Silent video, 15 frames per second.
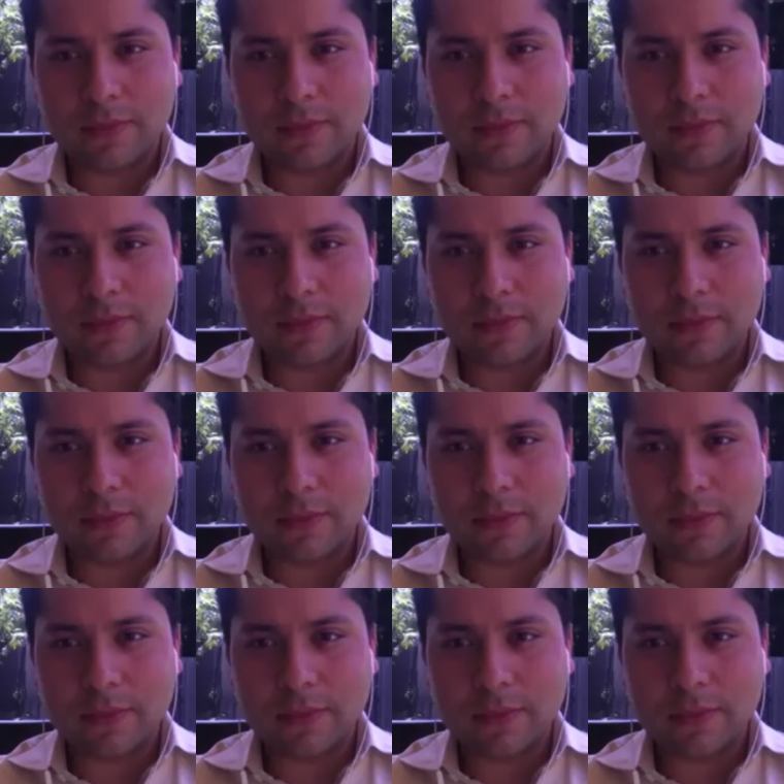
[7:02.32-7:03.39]

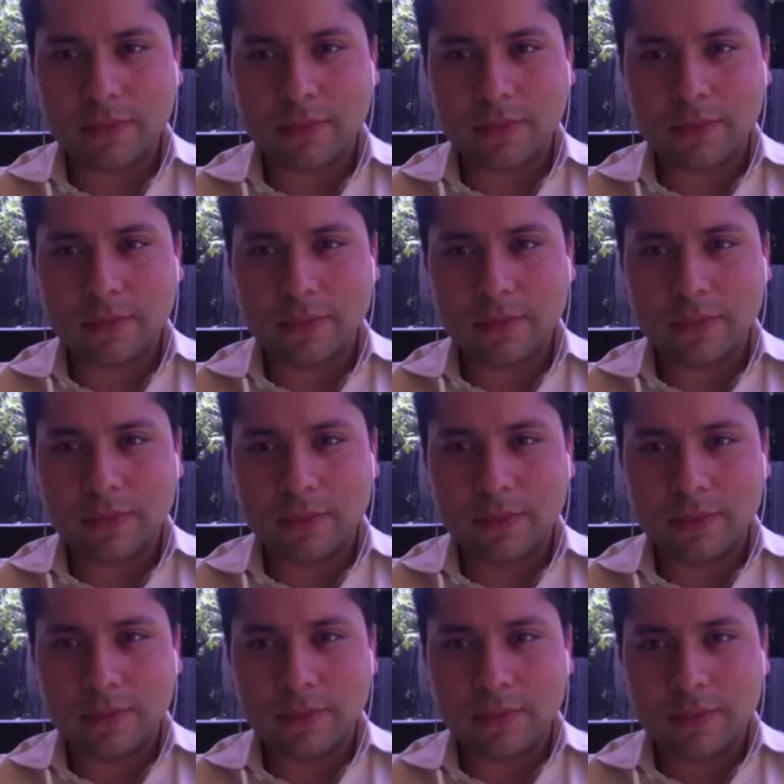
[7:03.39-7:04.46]

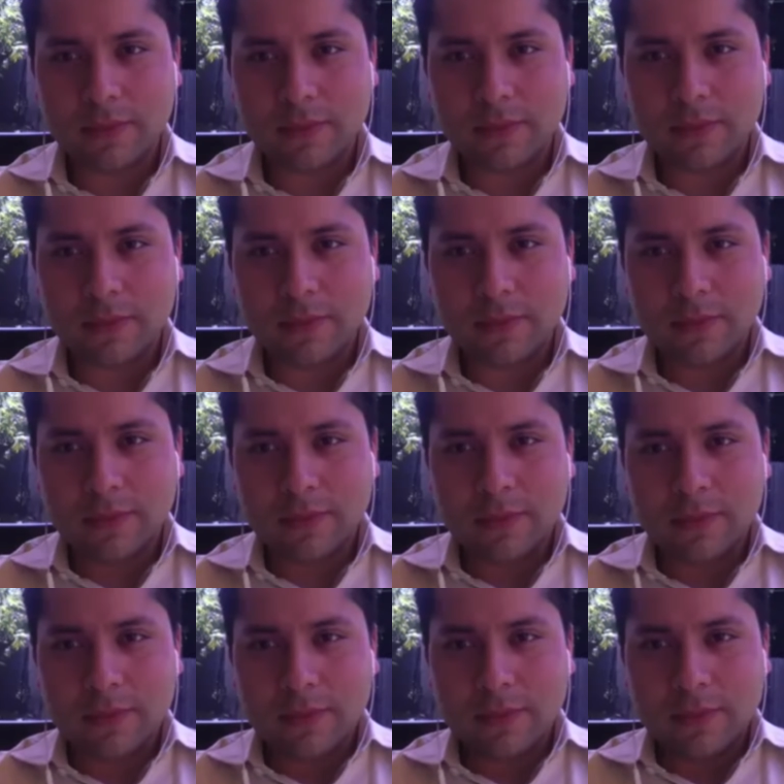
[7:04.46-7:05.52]

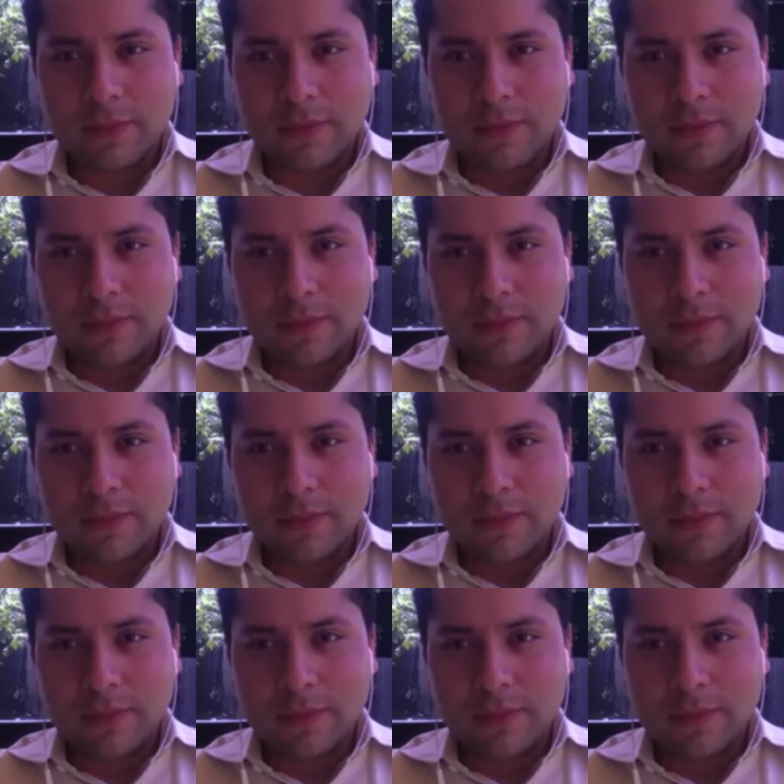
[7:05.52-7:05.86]
No words are spoken by the person on screen.